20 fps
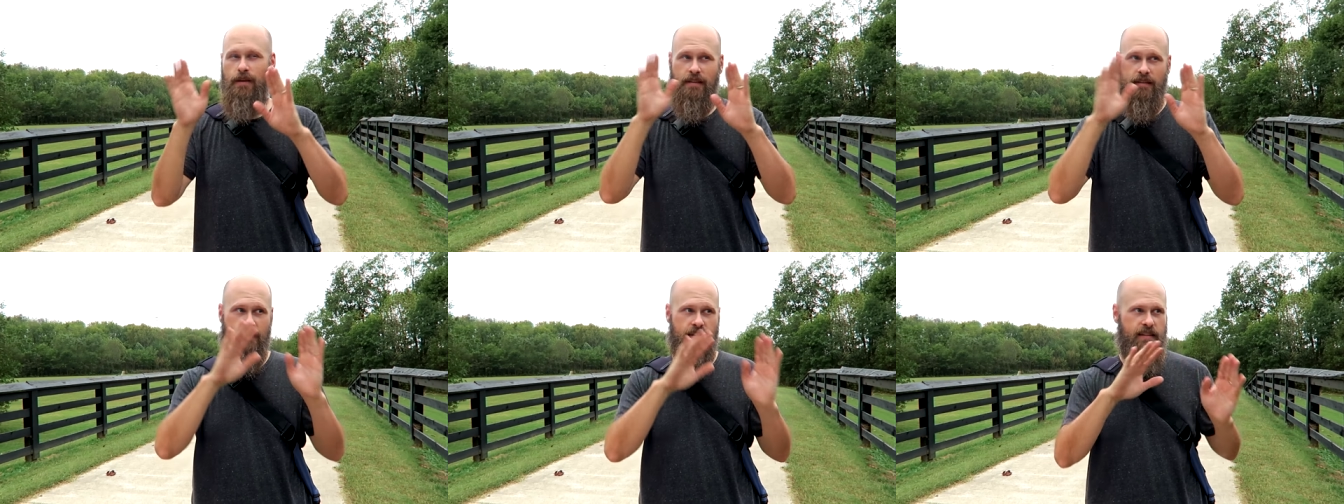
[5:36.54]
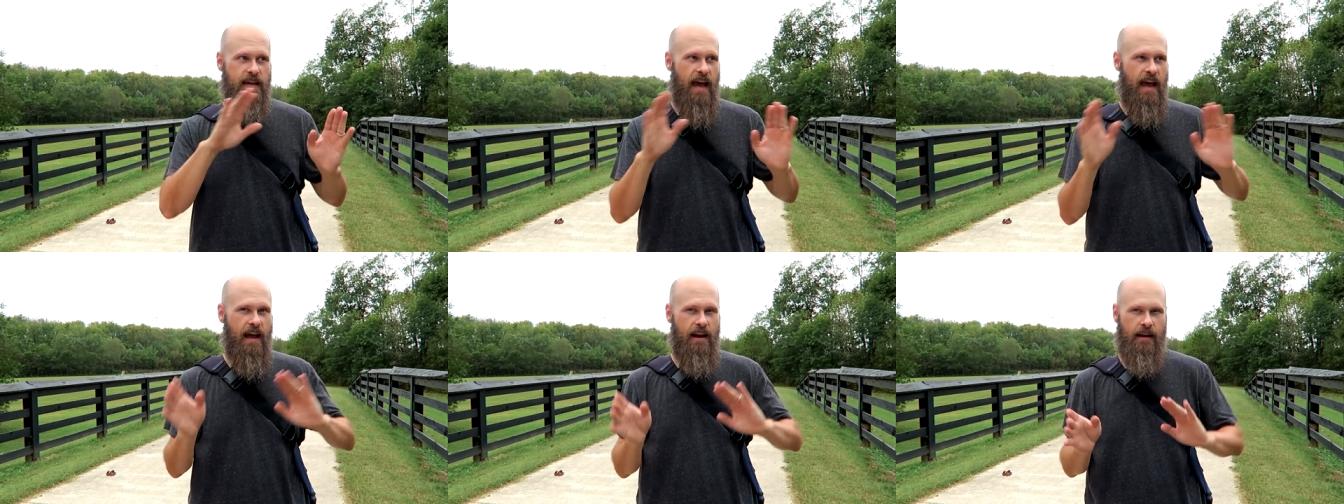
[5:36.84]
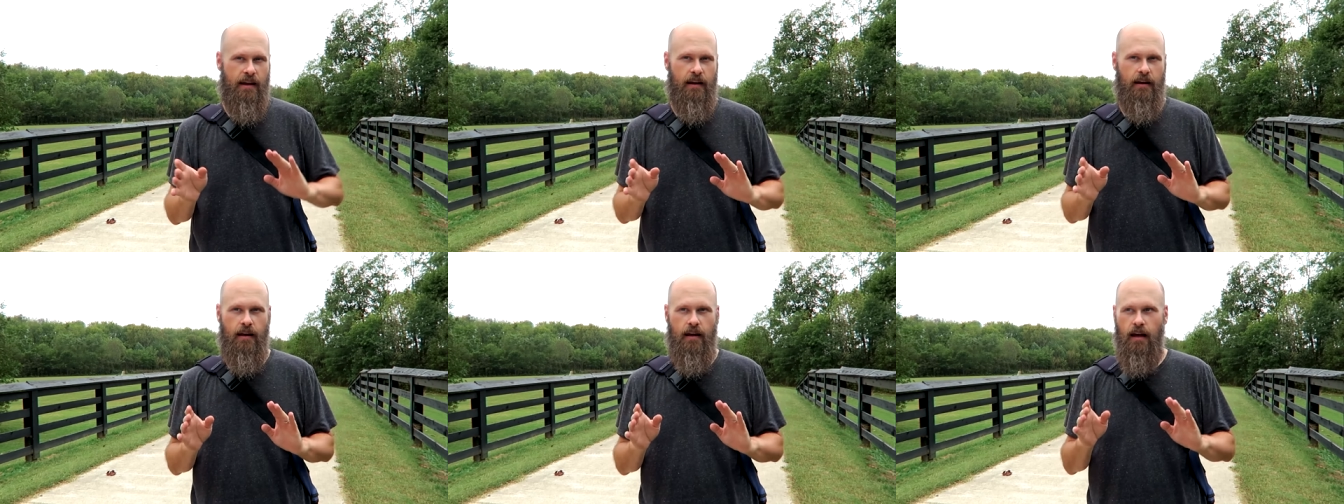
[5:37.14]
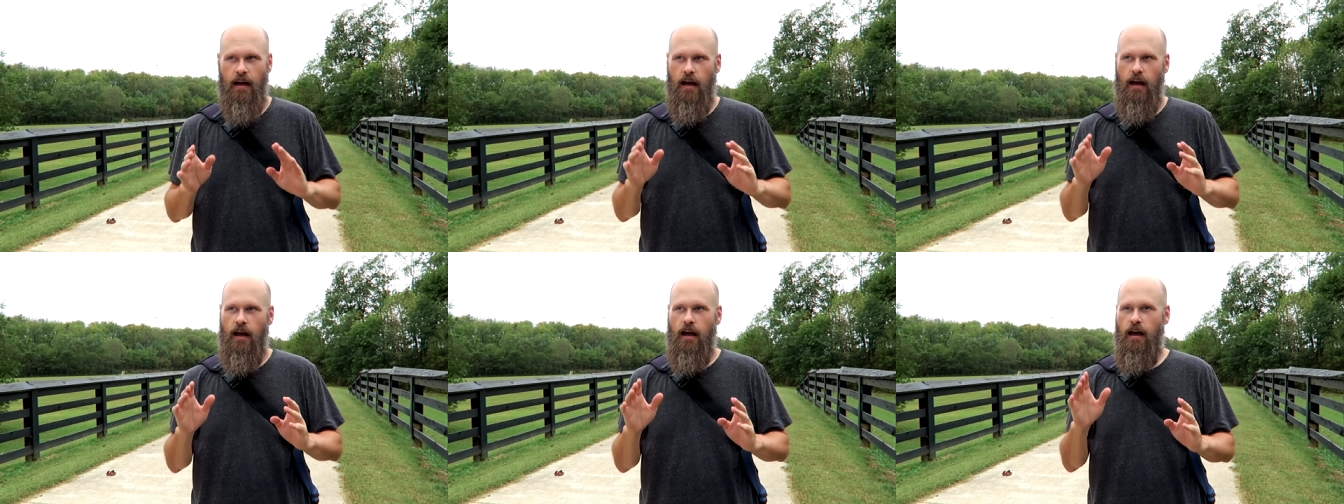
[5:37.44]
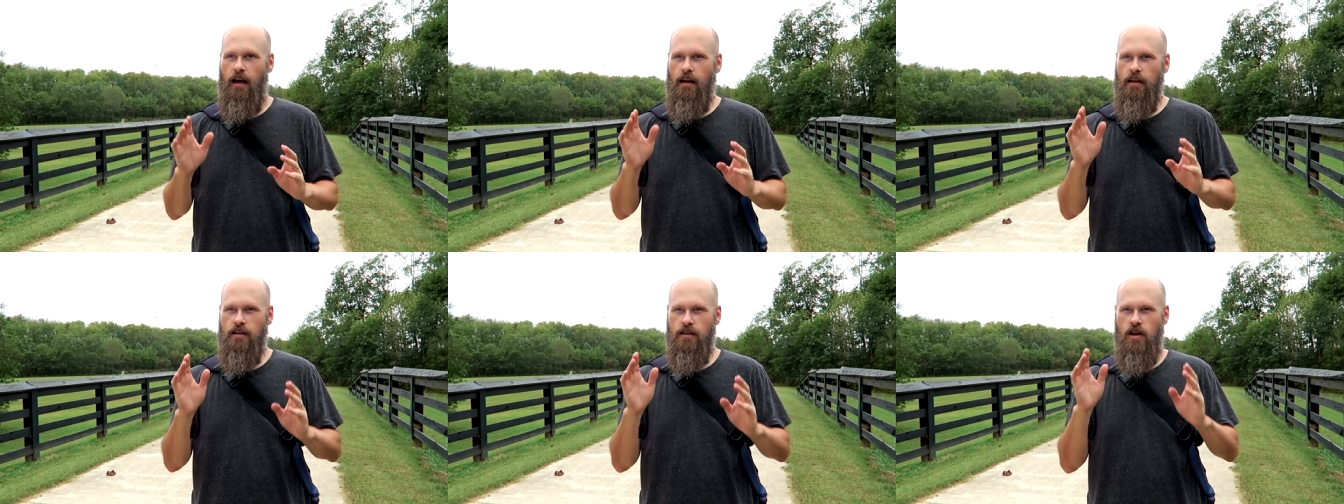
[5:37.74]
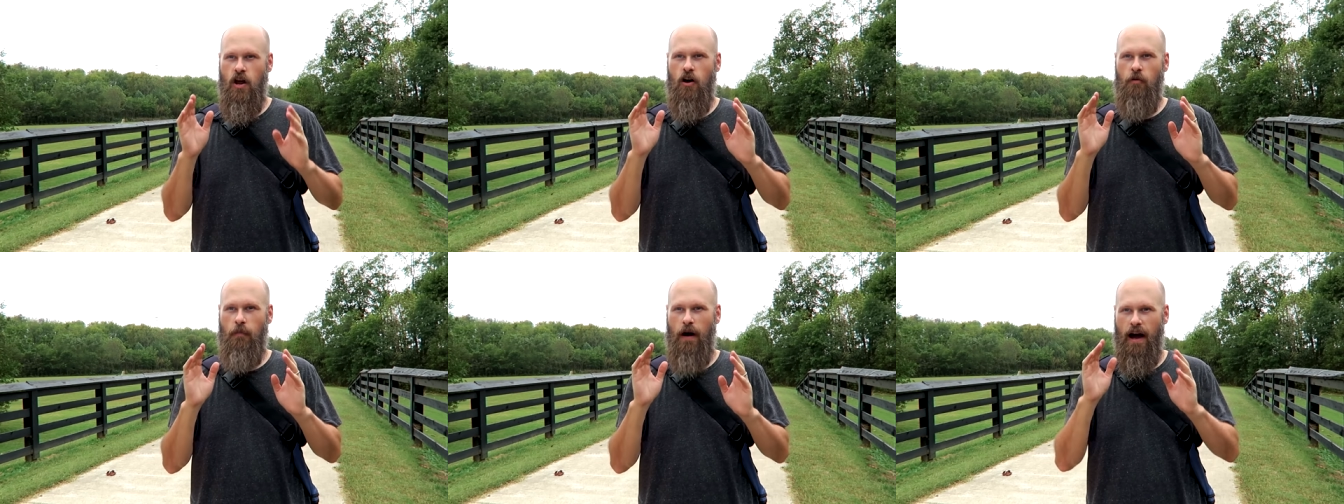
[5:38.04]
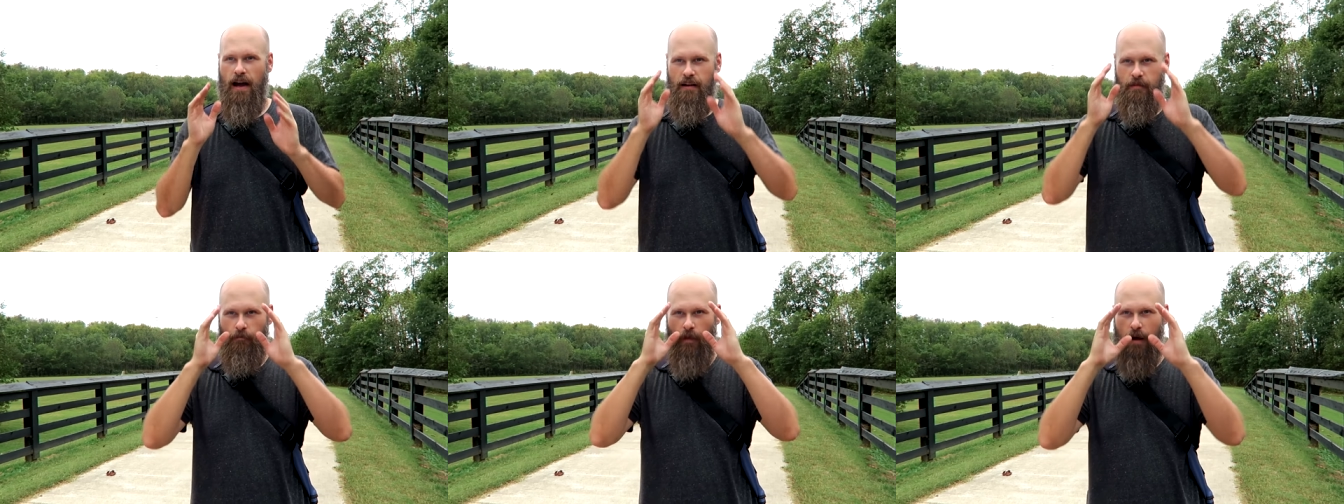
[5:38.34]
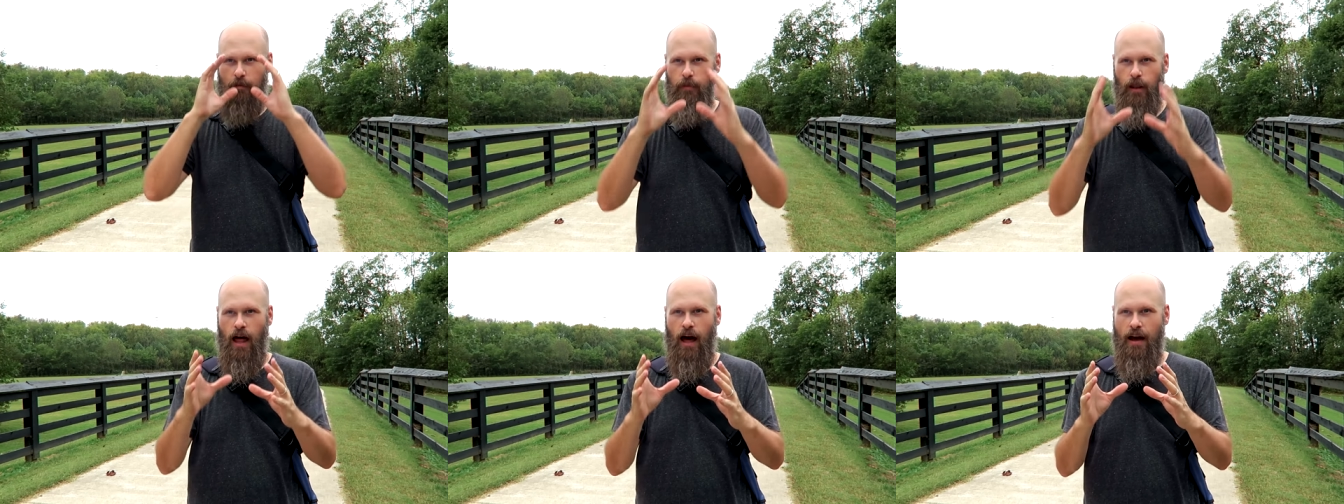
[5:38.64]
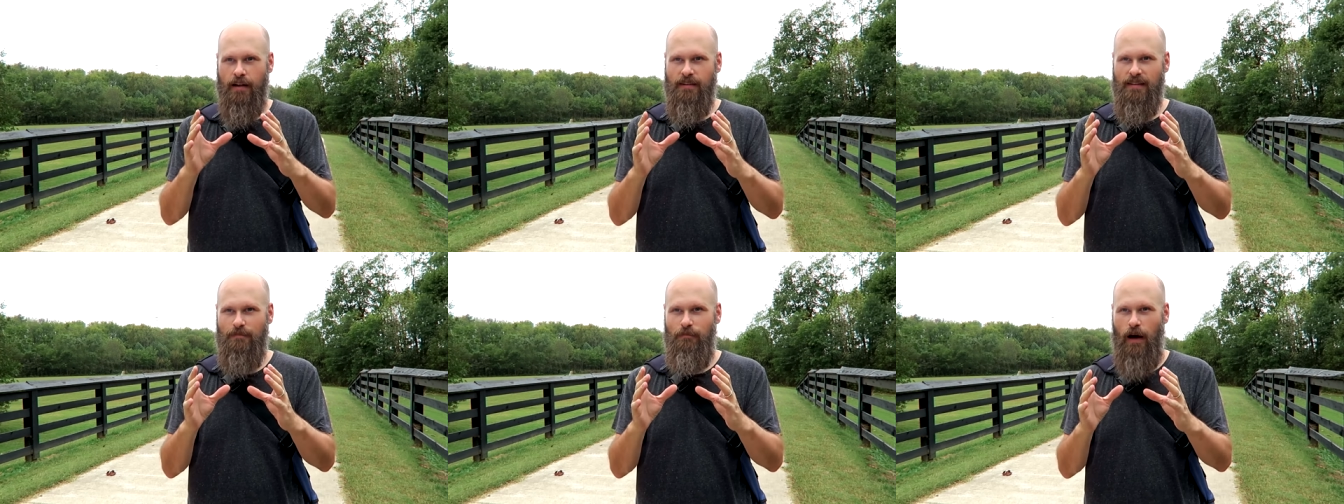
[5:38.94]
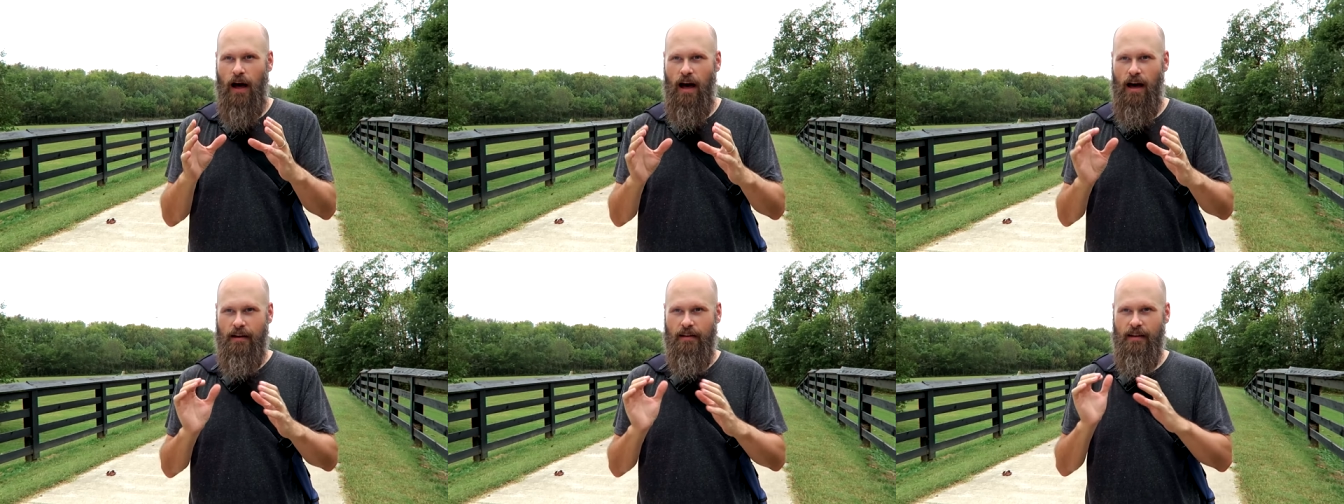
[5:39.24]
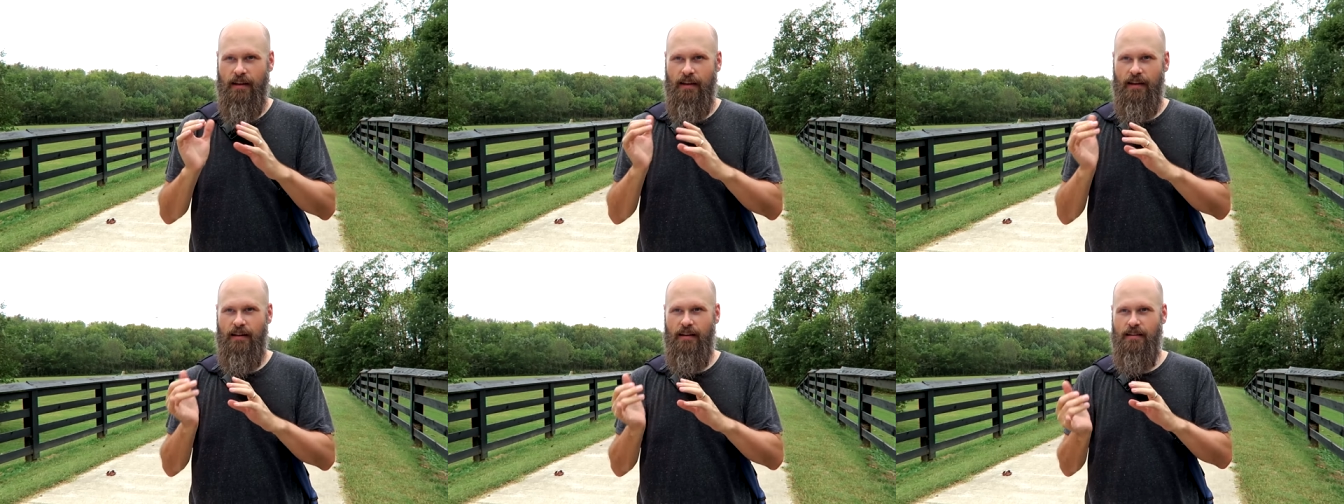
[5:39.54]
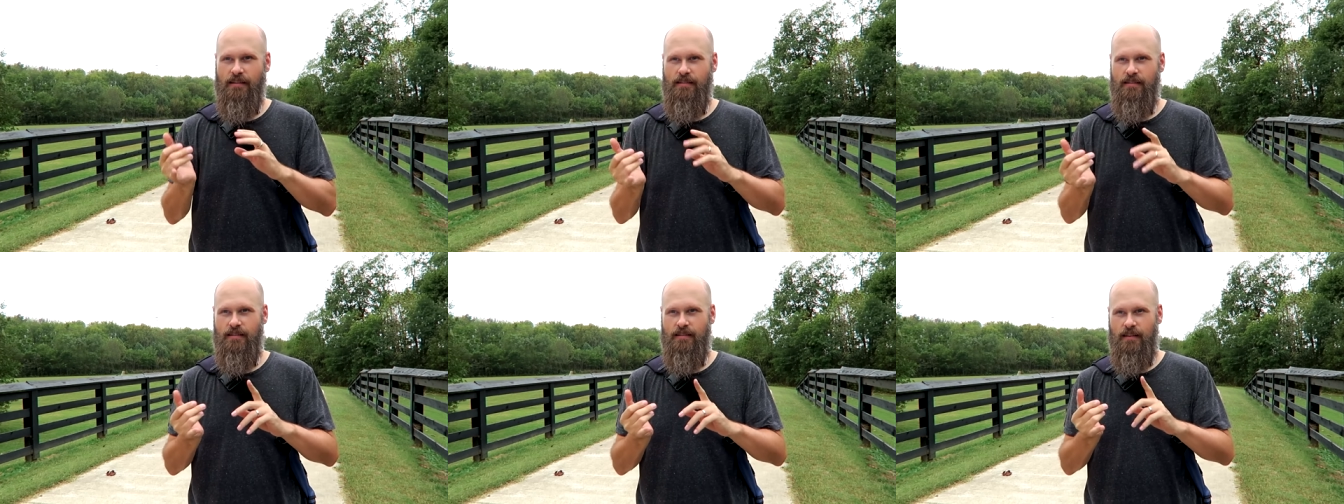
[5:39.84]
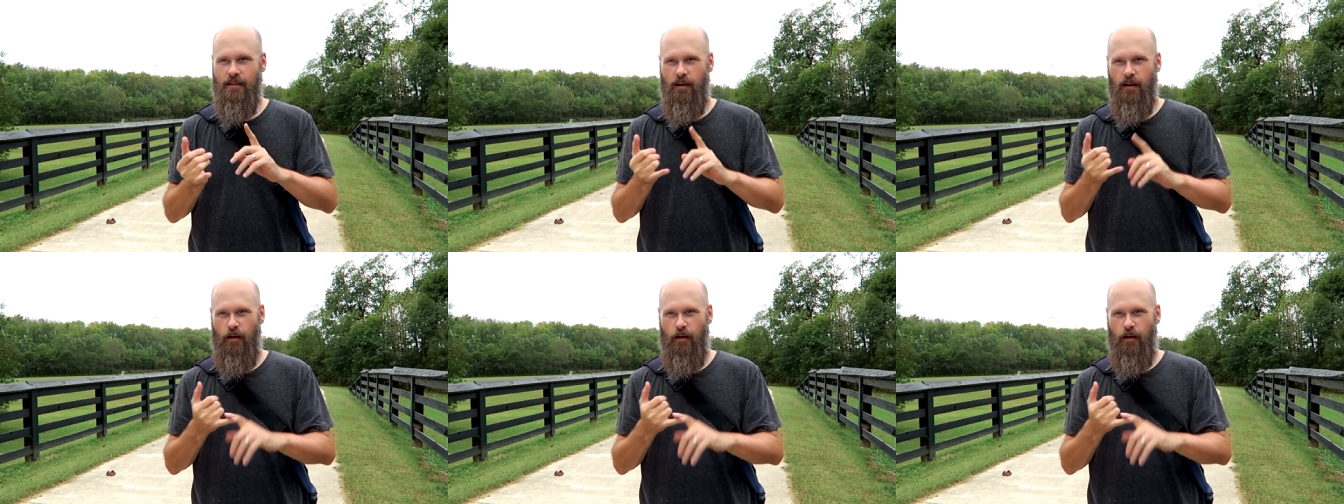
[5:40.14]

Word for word: be scanning. you know, my blind spot is